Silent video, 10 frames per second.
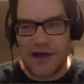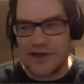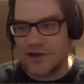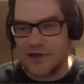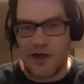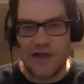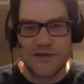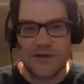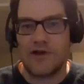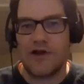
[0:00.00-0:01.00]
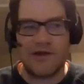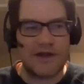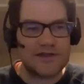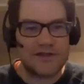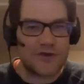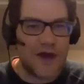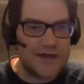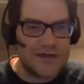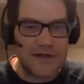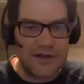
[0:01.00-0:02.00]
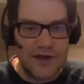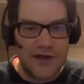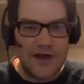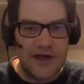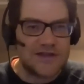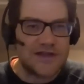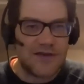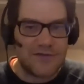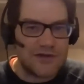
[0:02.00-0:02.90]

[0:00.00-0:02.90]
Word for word: and he's got lots of great contacts in transit and stuff.